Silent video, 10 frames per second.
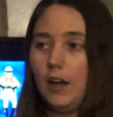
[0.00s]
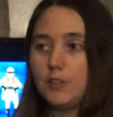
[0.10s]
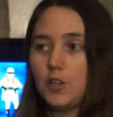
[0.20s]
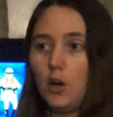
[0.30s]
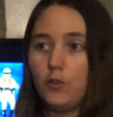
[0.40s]

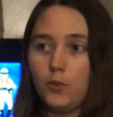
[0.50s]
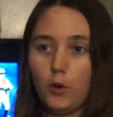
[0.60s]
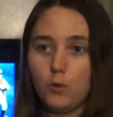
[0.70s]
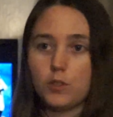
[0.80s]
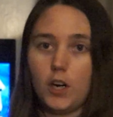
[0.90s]
So
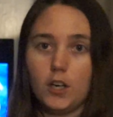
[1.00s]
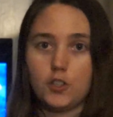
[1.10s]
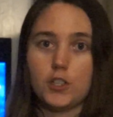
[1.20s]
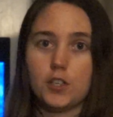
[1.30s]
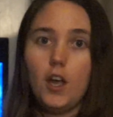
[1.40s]
those are
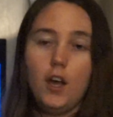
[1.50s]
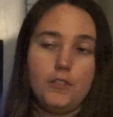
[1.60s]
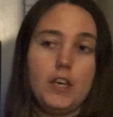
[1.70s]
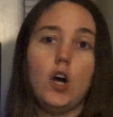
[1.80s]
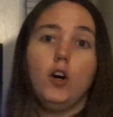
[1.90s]
just
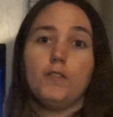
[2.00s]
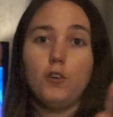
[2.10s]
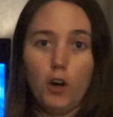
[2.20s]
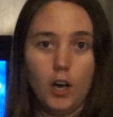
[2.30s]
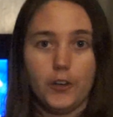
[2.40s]
the
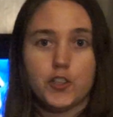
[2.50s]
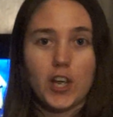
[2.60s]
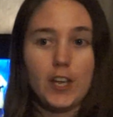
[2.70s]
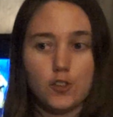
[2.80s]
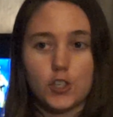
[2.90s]
overall
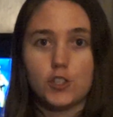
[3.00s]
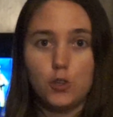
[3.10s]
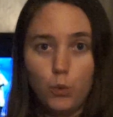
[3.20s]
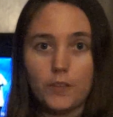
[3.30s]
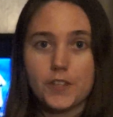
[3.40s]
changes to
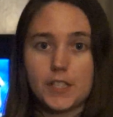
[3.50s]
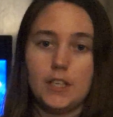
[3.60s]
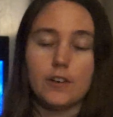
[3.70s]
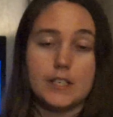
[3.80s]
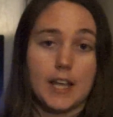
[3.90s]
what the
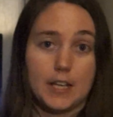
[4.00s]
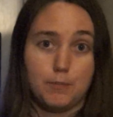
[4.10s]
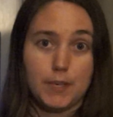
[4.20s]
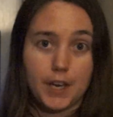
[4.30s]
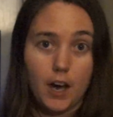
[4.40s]
series has
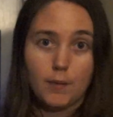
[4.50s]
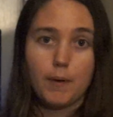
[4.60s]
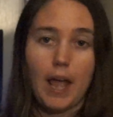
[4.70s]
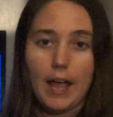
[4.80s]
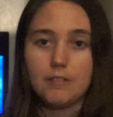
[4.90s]
become
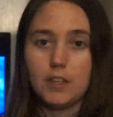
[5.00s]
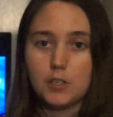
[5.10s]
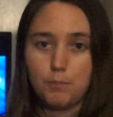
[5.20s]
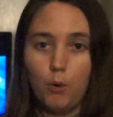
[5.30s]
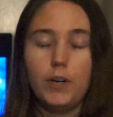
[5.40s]
at
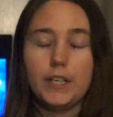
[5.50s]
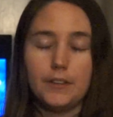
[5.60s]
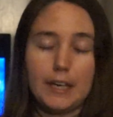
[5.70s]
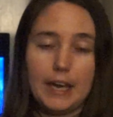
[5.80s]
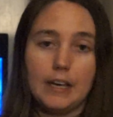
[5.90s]
this point in
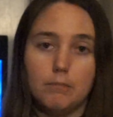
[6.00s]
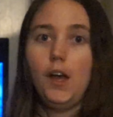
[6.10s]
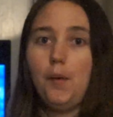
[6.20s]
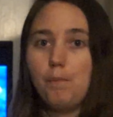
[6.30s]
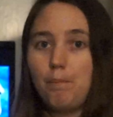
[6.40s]
the game.
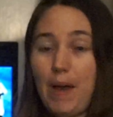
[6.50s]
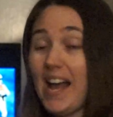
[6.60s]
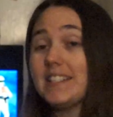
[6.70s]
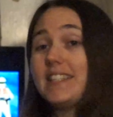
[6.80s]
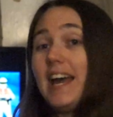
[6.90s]

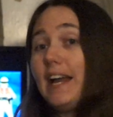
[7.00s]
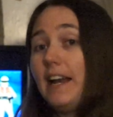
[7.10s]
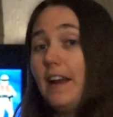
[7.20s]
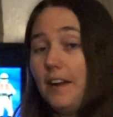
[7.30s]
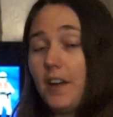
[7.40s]
Past that,
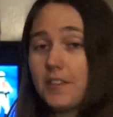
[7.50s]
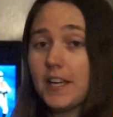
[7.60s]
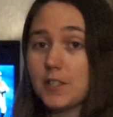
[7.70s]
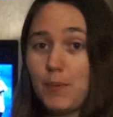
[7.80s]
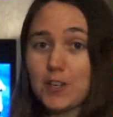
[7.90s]
nothing
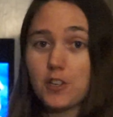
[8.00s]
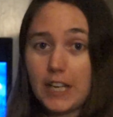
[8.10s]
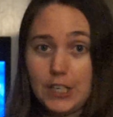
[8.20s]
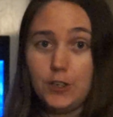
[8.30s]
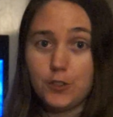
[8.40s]

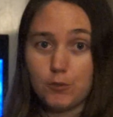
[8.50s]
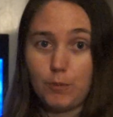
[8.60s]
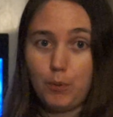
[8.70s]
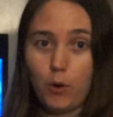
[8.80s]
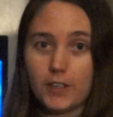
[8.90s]
especially new to
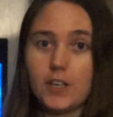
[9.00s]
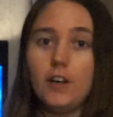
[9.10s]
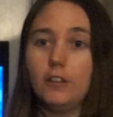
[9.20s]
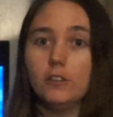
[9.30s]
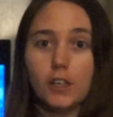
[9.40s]
report.
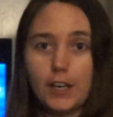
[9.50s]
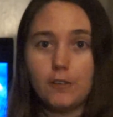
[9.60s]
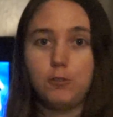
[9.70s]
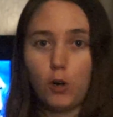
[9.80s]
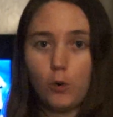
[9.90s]
Looking
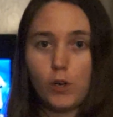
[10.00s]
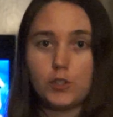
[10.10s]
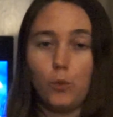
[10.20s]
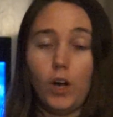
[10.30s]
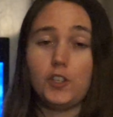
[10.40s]
forward
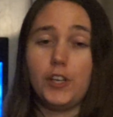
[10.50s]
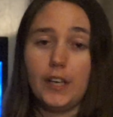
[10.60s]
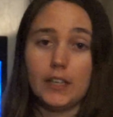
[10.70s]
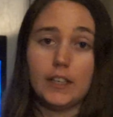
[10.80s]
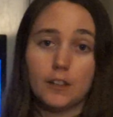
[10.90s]
to watching
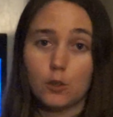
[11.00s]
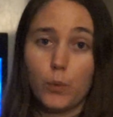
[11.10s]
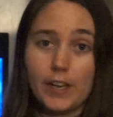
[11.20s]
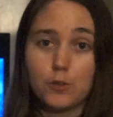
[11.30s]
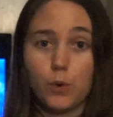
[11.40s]
yet another
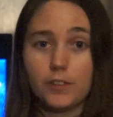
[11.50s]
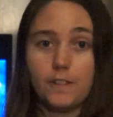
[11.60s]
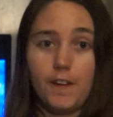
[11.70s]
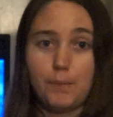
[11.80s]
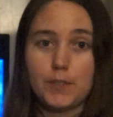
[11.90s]
week's worth
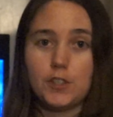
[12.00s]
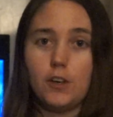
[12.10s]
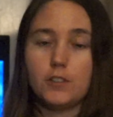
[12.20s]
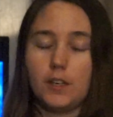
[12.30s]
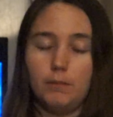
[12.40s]
of
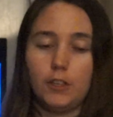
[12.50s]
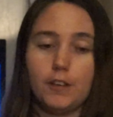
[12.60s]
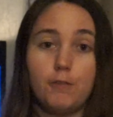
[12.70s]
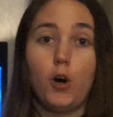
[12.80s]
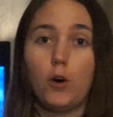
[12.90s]
episodes, and I'm looking
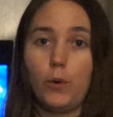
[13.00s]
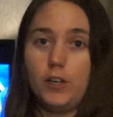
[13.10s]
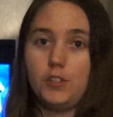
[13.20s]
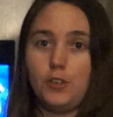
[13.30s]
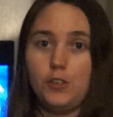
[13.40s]

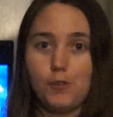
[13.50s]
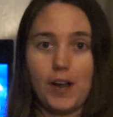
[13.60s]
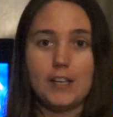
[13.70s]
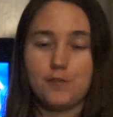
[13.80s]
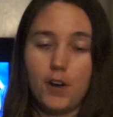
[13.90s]
forward to you
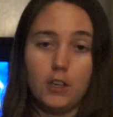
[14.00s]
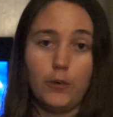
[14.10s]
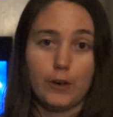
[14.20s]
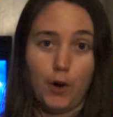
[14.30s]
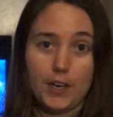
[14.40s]
guys
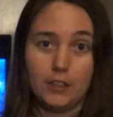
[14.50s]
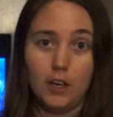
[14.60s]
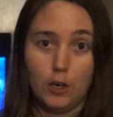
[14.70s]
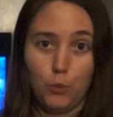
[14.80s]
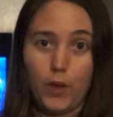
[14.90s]
following right
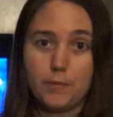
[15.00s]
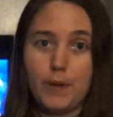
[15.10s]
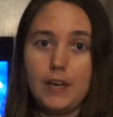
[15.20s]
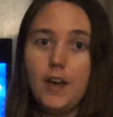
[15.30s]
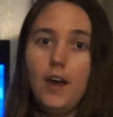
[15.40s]
along with me.